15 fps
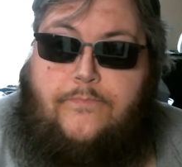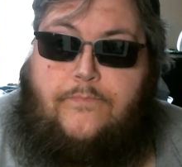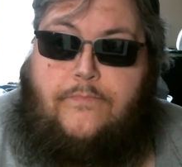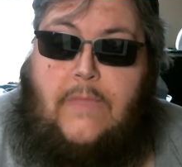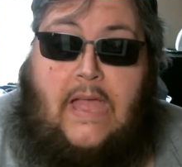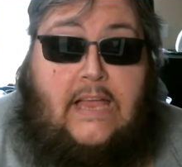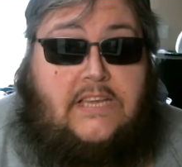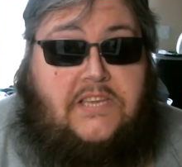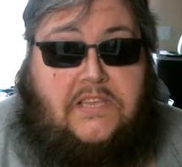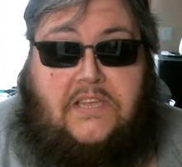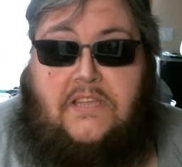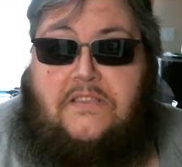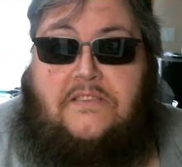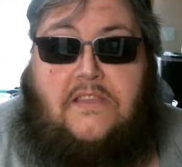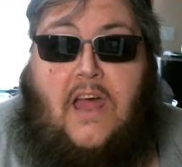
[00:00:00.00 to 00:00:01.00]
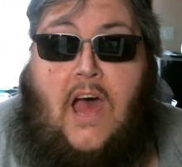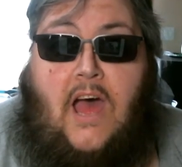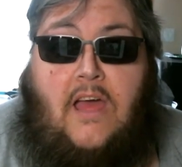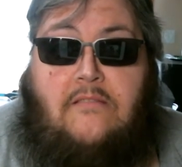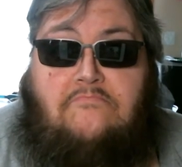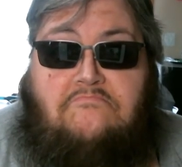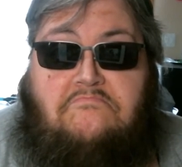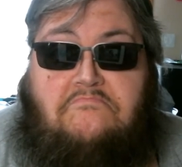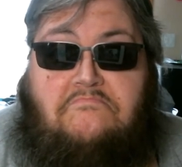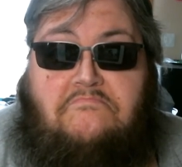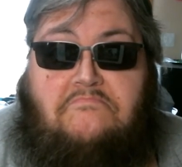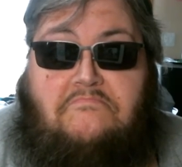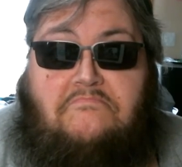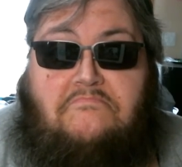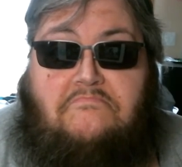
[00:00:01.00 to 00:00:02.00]
Actually, it's not.
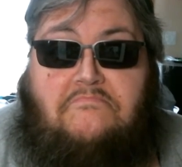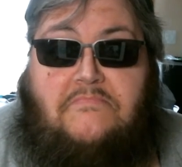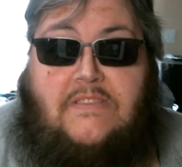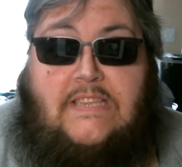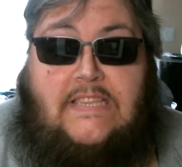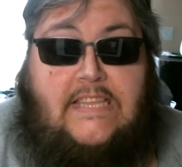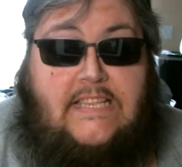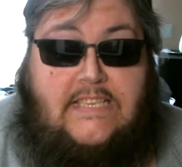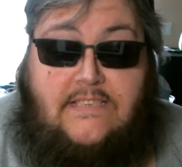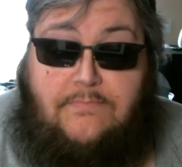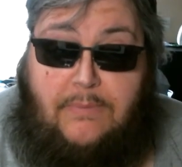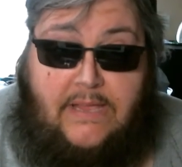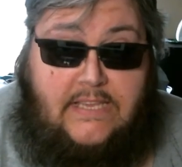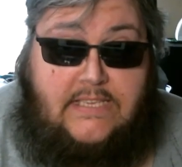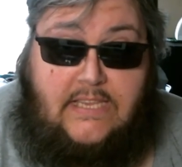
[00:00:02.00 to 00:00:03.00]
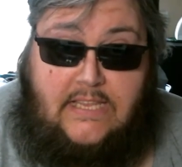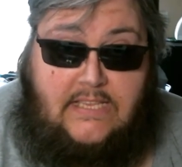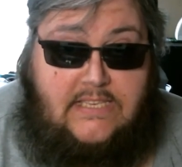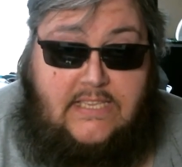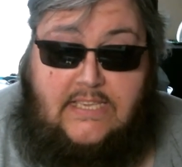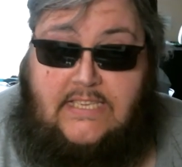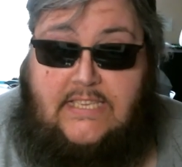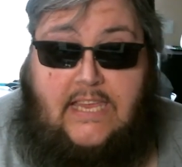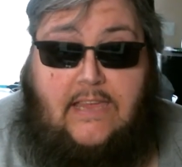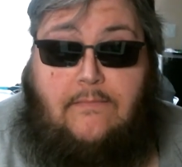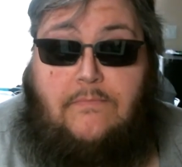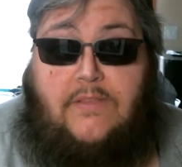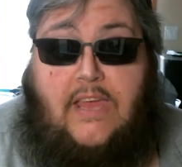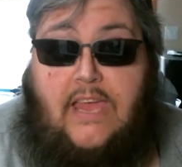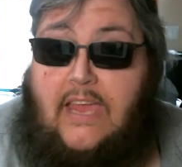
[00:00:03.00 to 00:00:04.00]
It's the
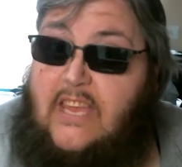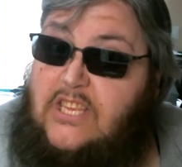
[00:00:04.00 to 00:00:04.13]
same thing.